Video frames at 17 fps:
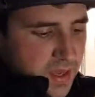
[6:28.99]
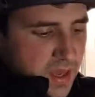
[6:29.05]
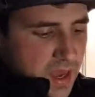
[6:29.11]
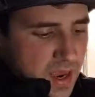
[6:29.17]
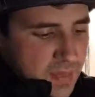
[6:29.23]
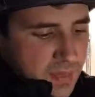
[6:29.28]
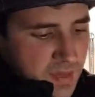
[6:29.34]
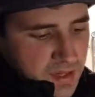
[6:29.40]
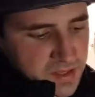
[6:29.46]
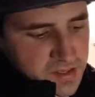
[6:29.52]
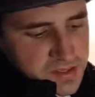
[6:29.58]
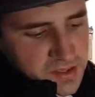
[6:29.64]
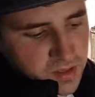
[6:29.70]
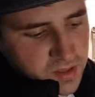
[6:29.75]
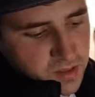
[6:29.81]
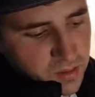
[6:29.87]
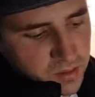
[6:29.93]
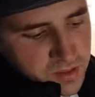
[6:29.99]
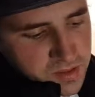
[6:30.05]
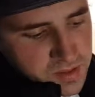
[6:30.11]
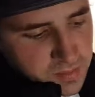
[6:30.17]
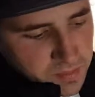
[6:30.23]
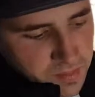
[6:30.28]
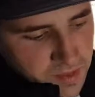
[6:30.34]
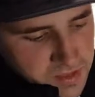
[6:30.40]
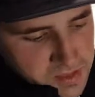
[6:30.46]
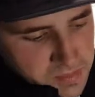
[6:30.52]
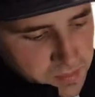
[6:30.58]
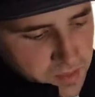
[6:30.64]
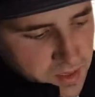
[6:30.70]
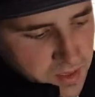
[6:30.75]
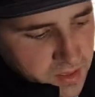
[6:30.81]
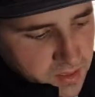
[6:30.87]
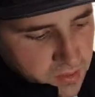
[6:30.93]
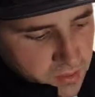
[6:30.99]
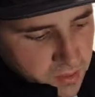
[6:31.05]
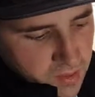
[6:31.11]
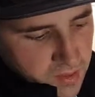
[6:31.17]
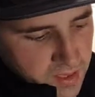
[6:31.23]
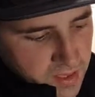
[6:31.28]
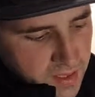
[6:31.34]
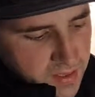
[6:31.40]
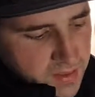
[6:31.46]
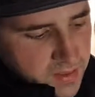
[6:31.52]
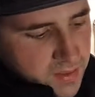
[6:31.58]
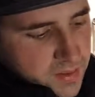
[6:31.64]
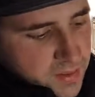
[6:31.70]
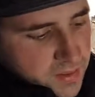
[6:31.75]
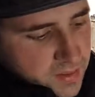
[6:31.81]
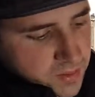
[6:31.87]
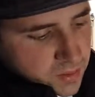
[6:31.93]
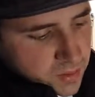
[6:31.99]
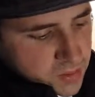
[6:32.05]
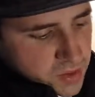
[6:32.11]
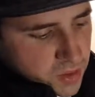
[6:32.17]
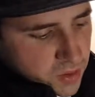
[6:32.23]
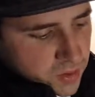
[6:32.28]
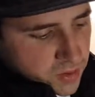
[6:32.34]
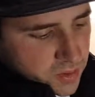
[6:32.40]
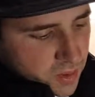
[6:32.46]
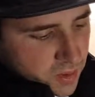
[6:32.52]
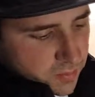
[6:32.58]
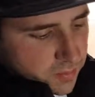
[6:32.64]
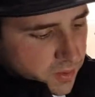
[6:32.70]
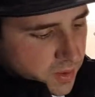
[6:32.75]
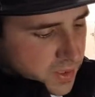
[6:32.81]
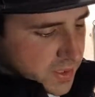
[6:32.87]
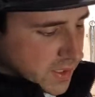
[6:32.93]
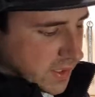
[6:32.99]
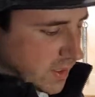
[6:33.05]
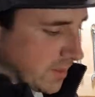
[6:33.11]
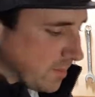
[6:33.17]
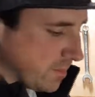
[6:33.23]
and then it's secured into place by a little turn knob right here,